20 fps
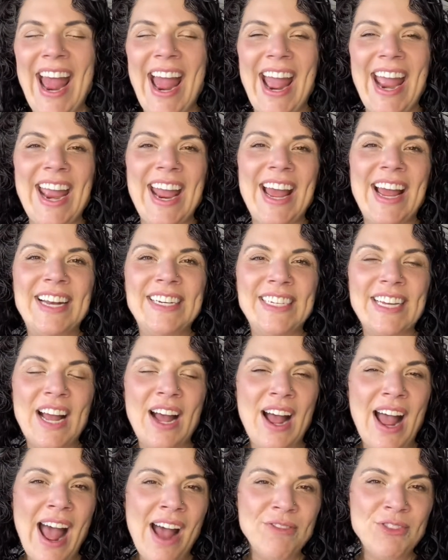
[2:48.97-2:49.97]
And
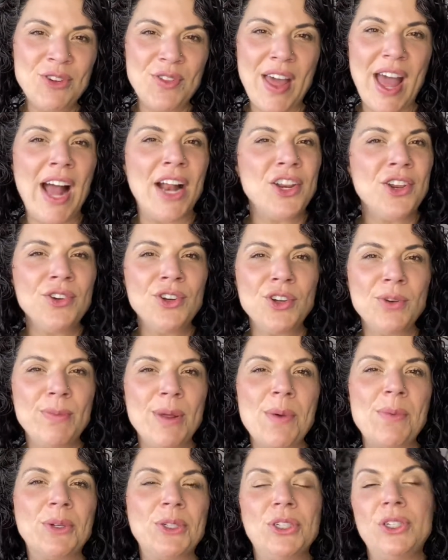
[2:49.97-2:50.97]
after that, you should
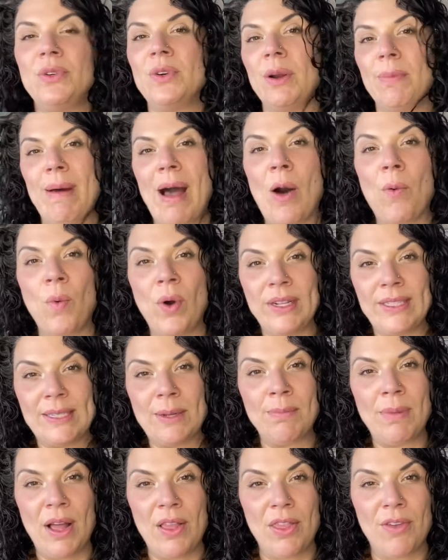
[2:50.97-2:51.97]
be able to do it about once a
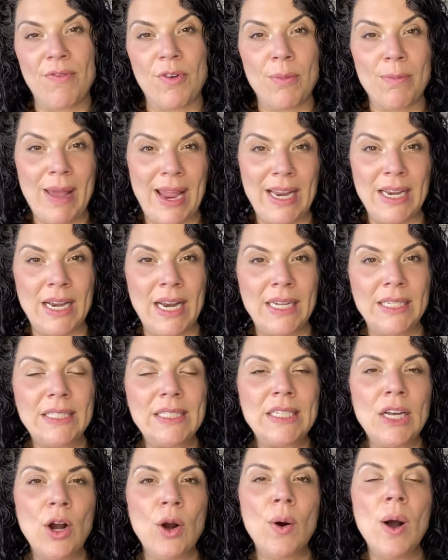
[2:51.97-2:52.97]
month for maintenance.
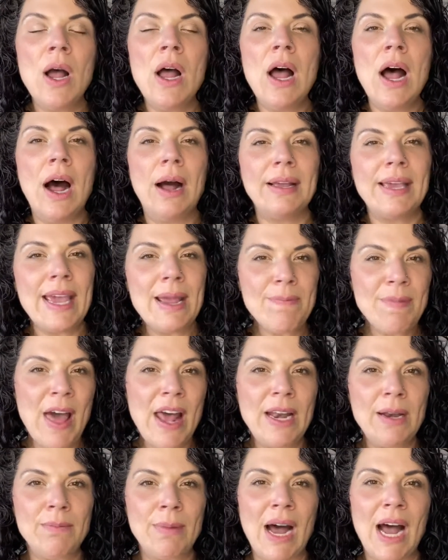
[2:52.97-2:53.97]
So keep
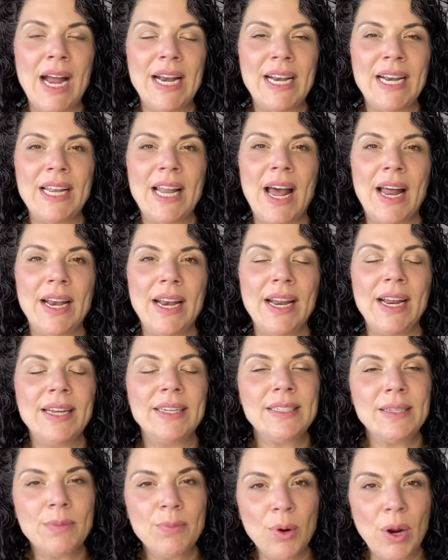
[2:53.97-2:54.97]
that in mind, and that
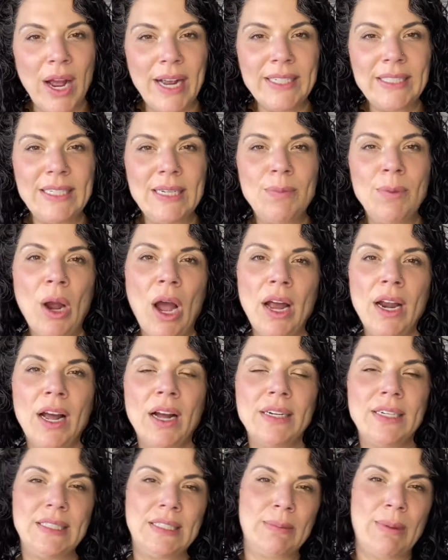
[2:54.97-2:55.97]
is a pricey
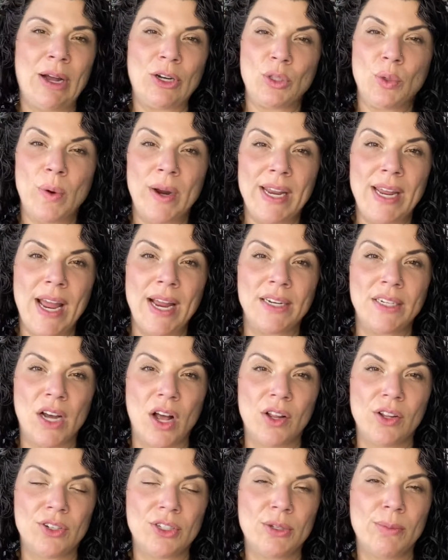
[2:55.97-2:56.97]
product. It's about
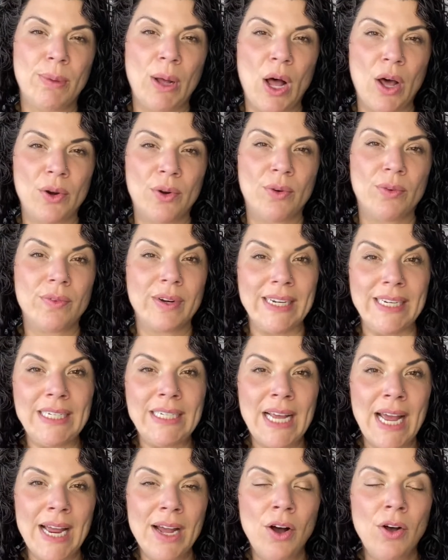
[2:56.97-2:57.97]
$28 a bottle
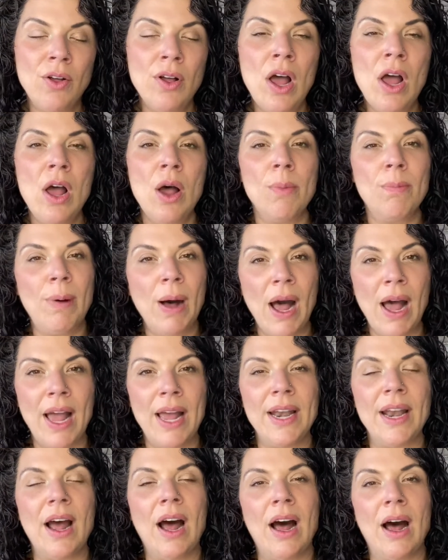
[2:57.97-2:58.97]
retail,
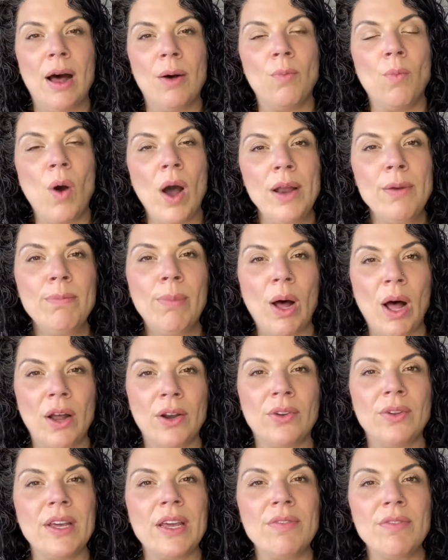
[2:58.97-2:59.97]
but one
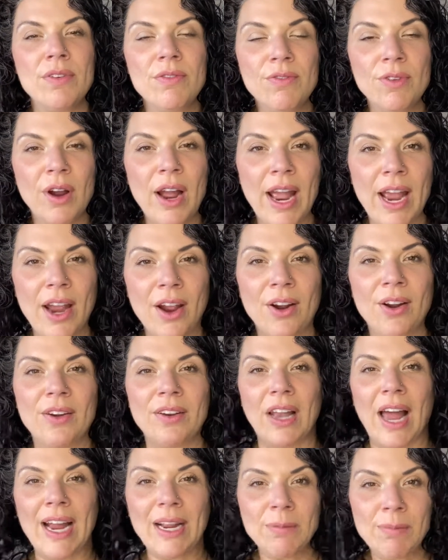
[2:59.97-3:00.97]
bottle, even for hair
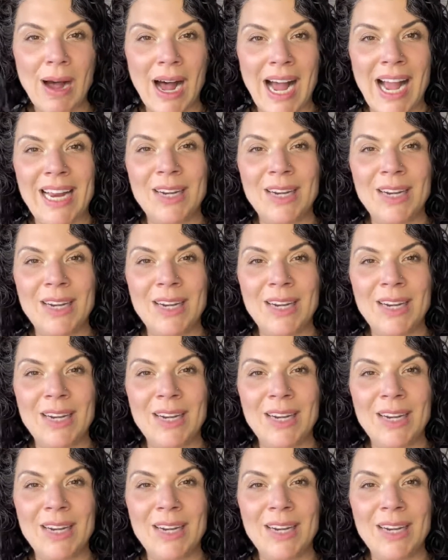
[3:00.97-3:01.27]
like mine,